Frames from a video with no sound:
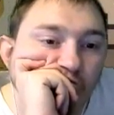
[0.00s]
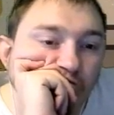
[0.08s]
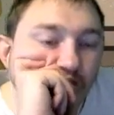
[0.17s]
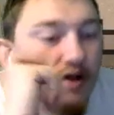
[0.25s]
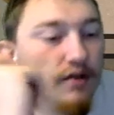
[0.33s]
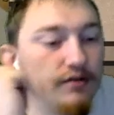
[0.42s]

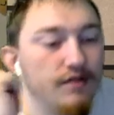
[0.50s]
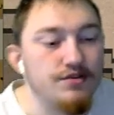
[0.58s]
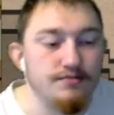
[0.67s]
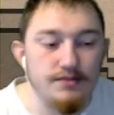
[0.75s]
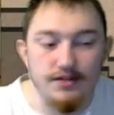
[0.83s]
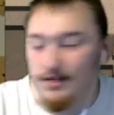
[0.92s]
No, this level's a
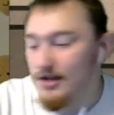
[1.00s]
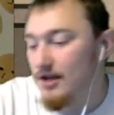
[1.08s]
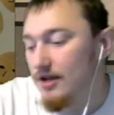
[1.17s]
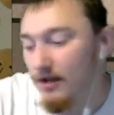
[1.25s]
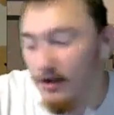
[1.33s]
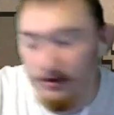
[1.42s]
piece of
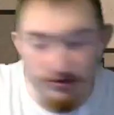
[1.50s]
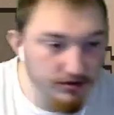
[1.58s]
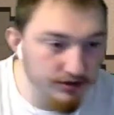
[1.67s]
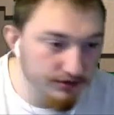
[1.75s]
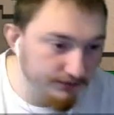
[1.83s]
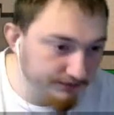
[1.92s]
cake, actually.